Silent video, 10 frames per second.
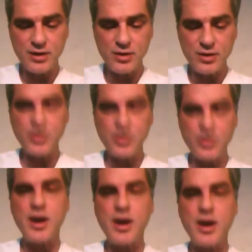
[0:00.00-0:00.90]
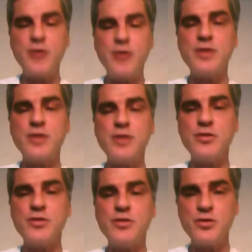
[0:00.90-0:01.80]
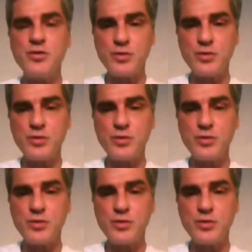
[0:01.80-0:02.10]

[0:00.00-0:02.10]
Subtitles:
you can now hear the truth.